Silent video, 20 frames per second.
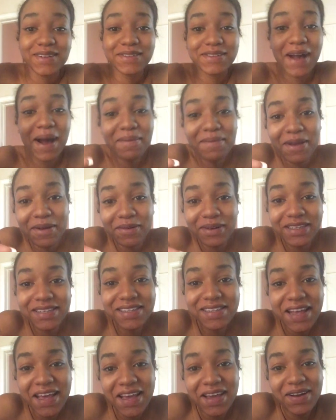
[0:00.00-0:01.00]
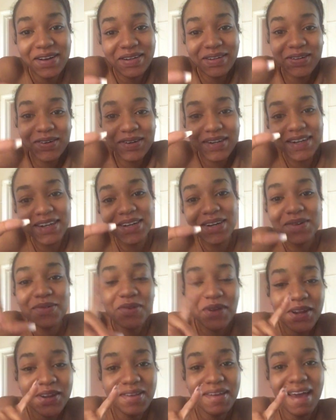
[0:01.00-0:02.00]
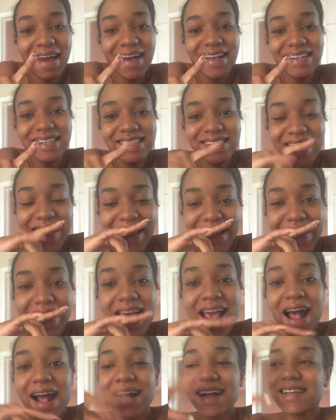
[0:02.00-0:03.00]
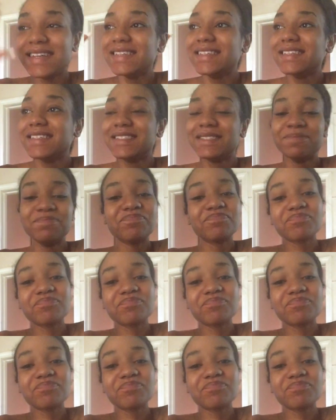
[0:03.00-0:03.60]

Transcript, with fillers: comment what state or where you guys stay, because